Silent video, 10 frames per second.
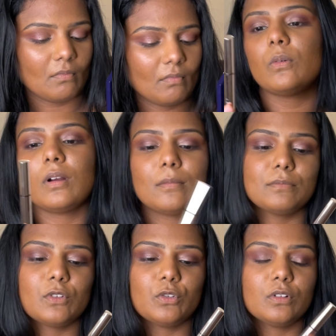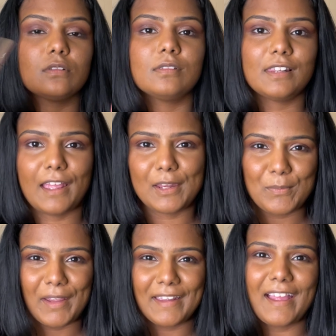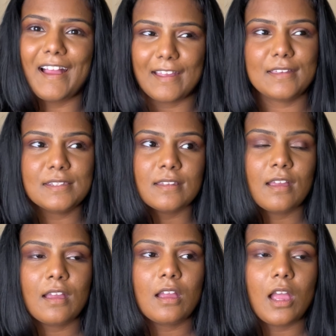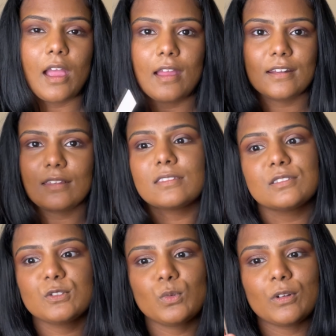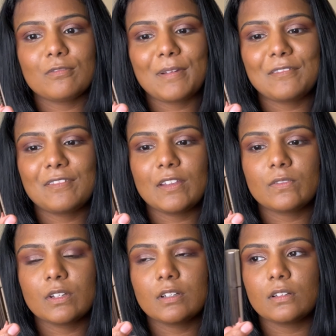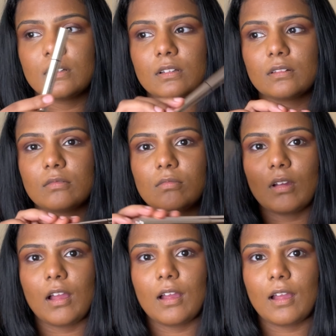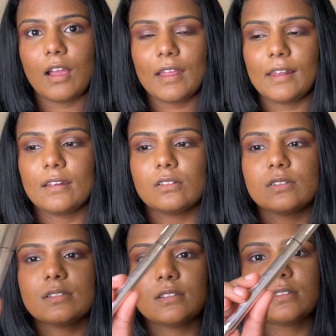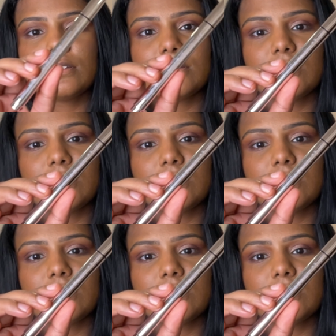Now I'm gonna line my eyes, and this is one of my favorite eyeliners. This is the